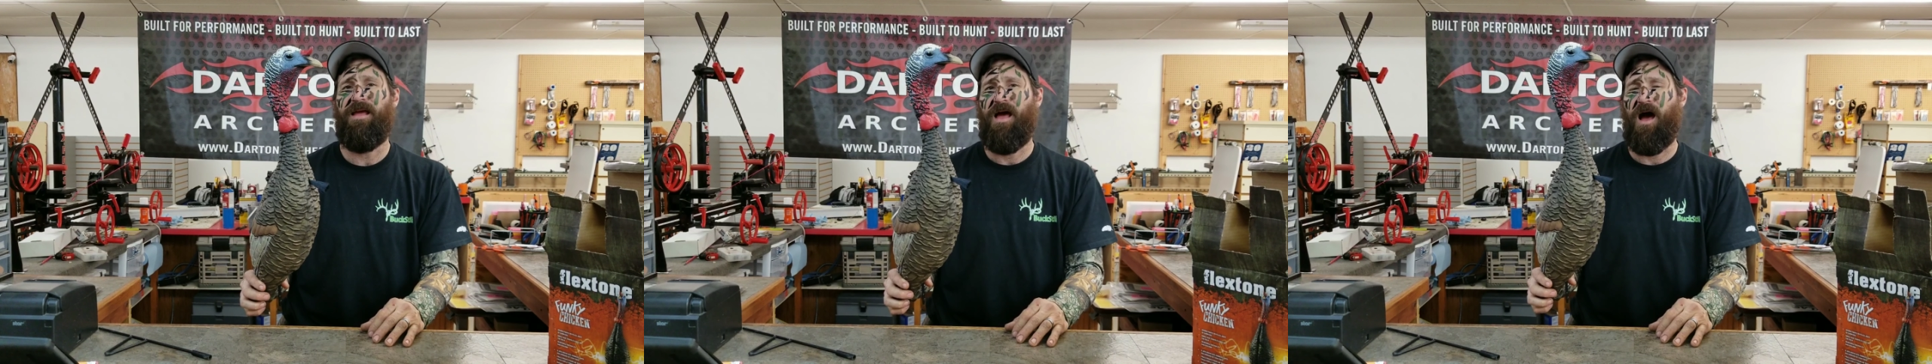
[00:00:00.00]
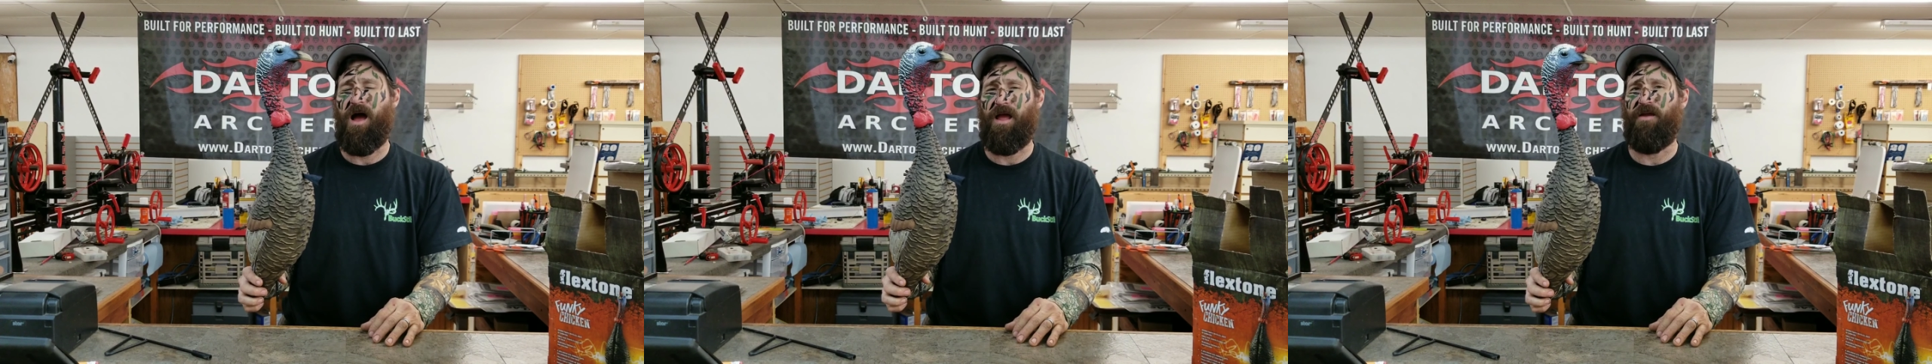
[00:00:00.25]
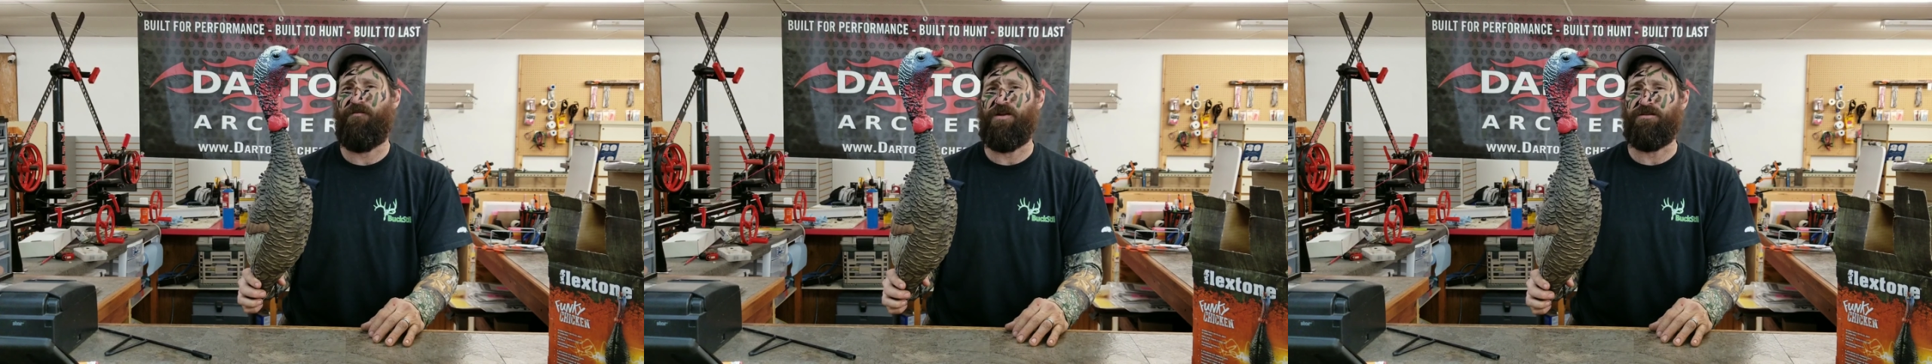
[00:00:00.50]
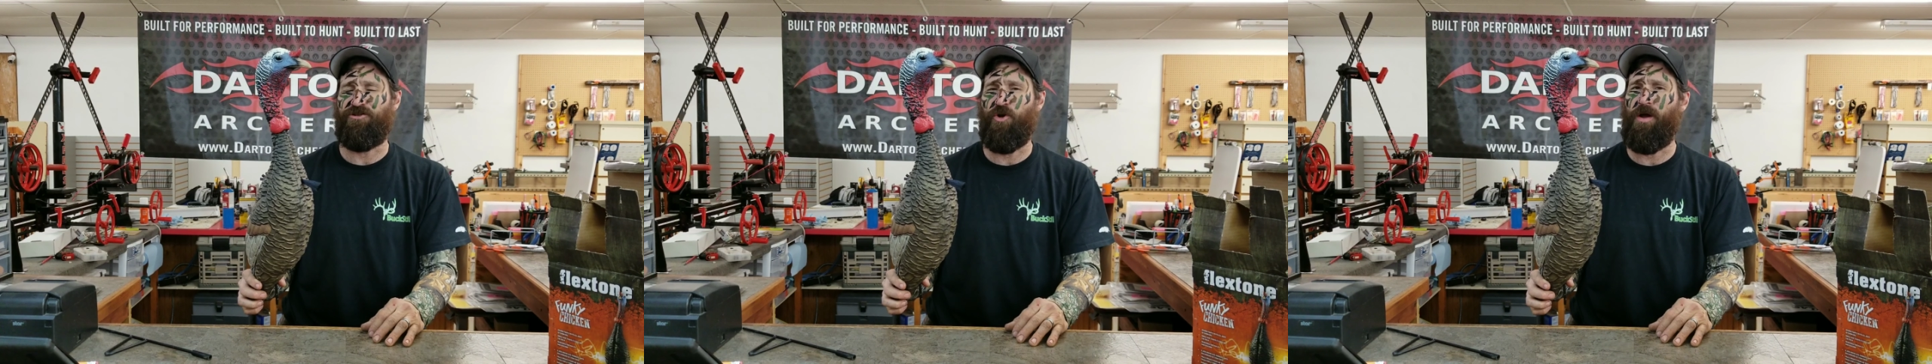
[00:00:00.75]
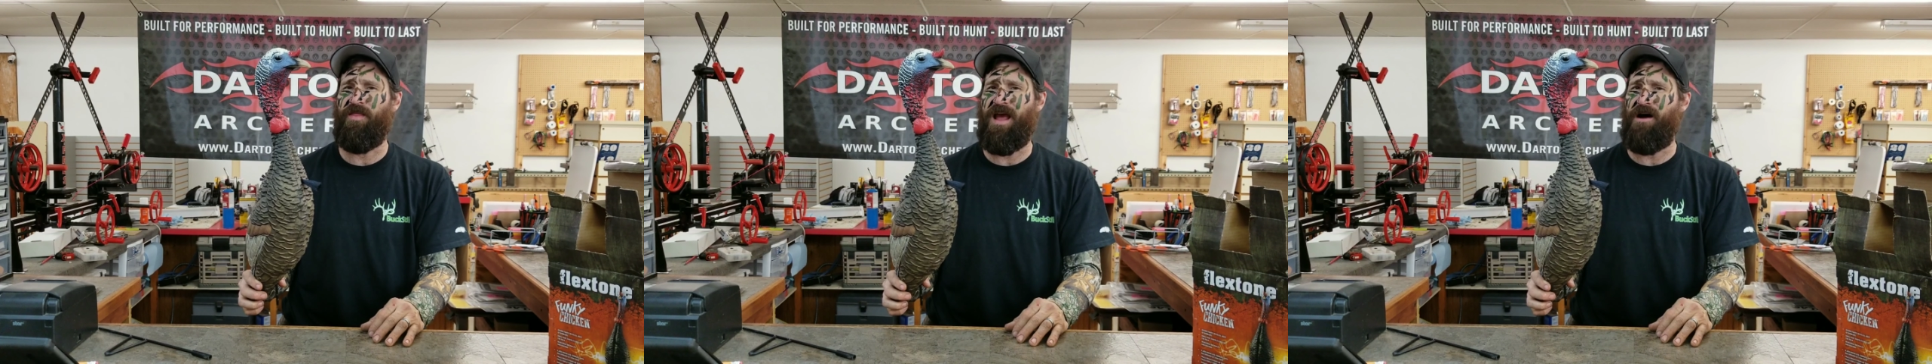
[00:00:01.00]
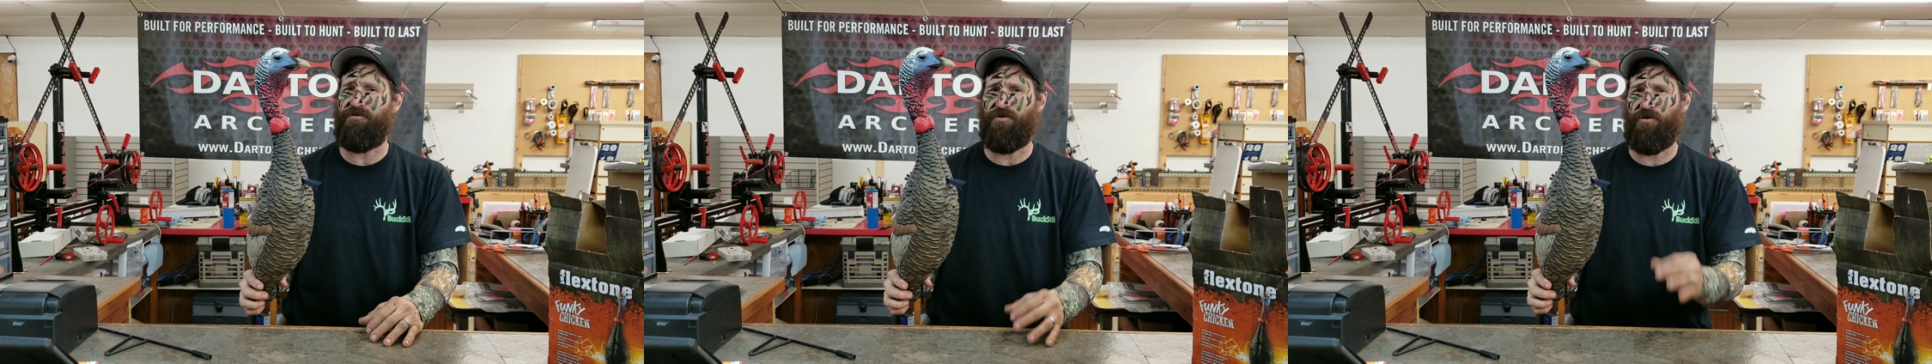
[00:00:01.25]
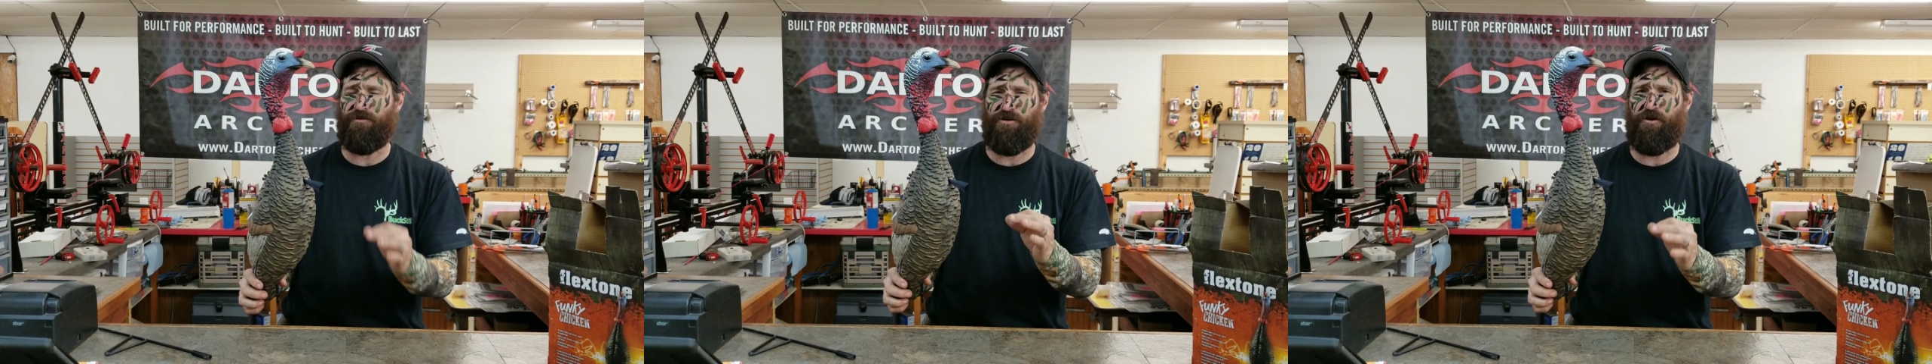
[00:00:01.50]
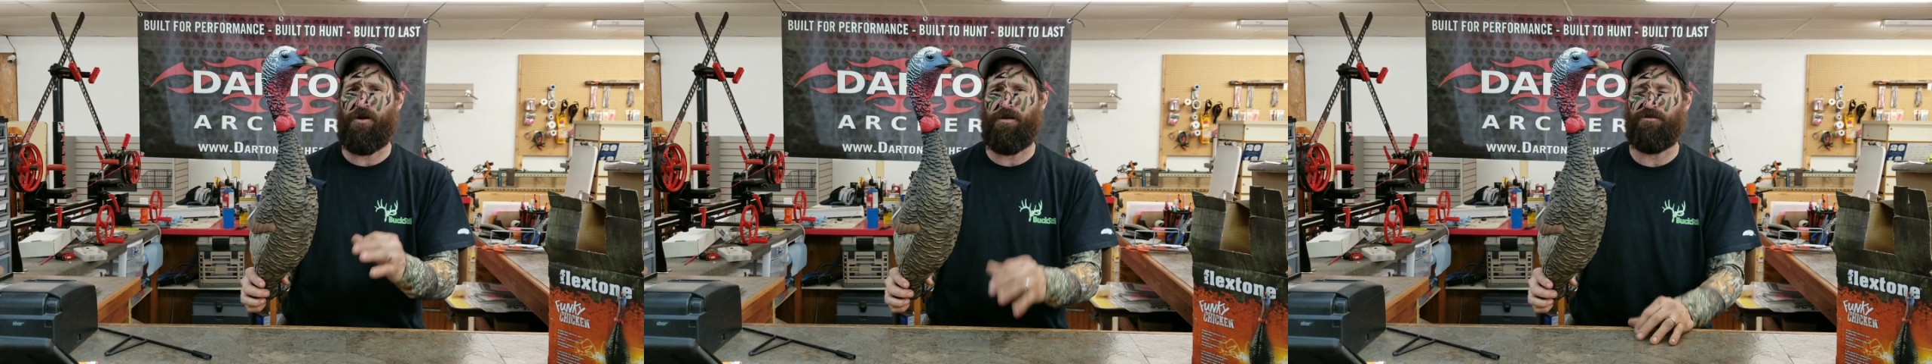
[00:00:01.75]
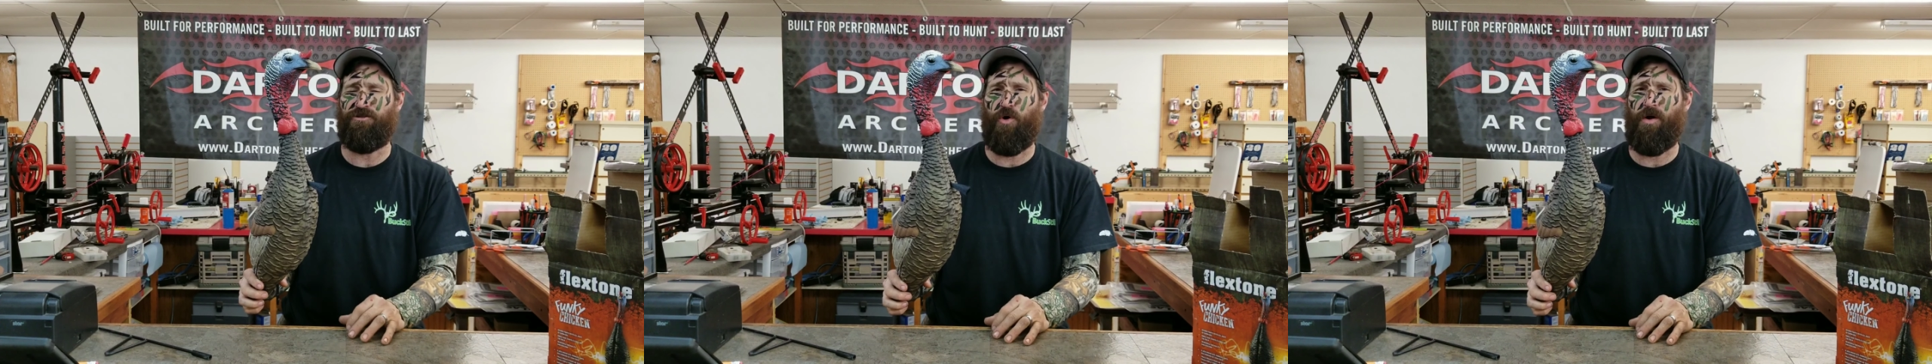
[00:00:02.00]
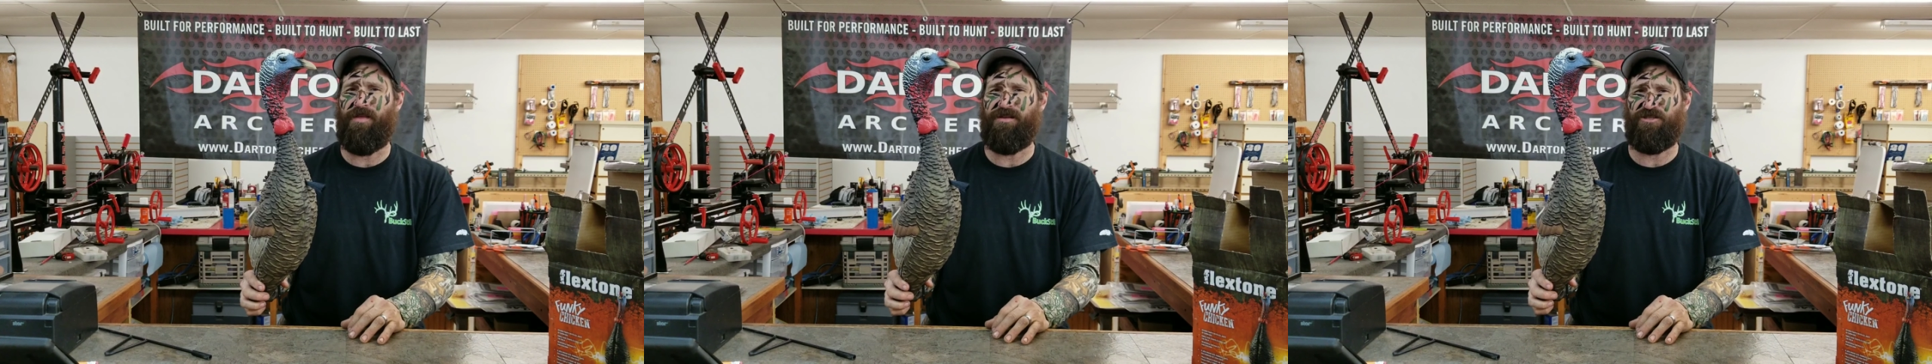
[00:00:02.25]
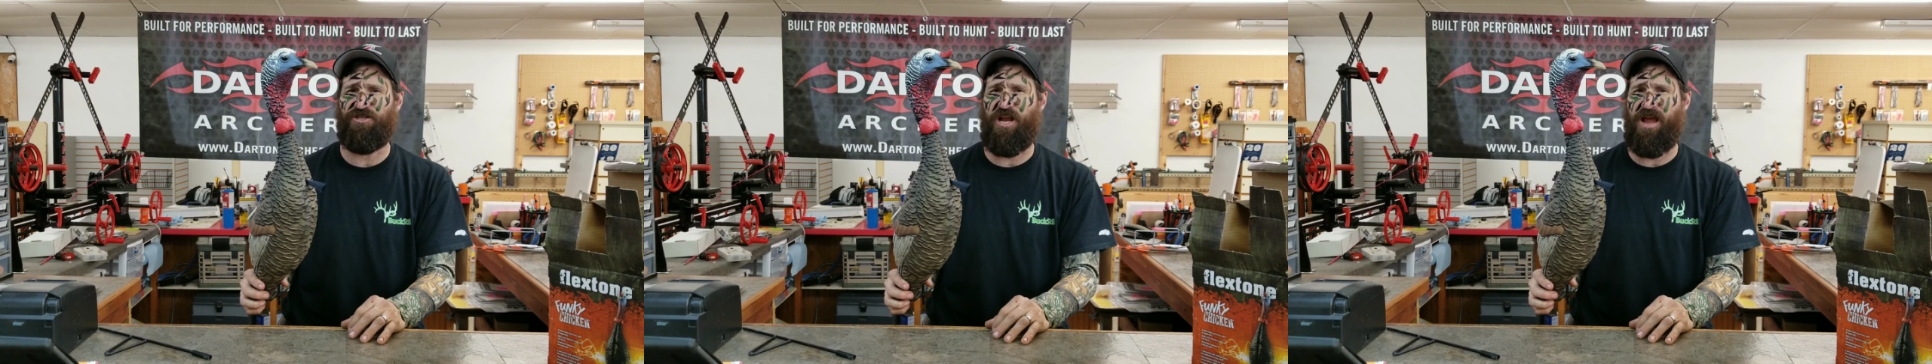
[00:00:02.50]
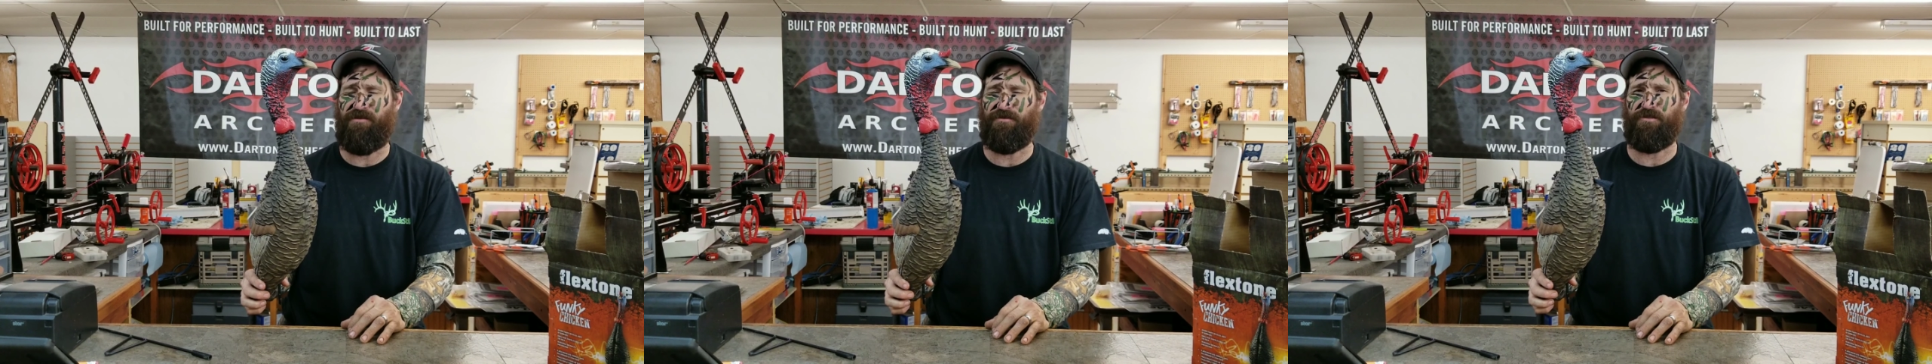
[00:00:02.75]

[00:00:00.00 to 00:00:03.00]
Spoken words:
If you enjoy the outdoors, you're going to enjoy this channel.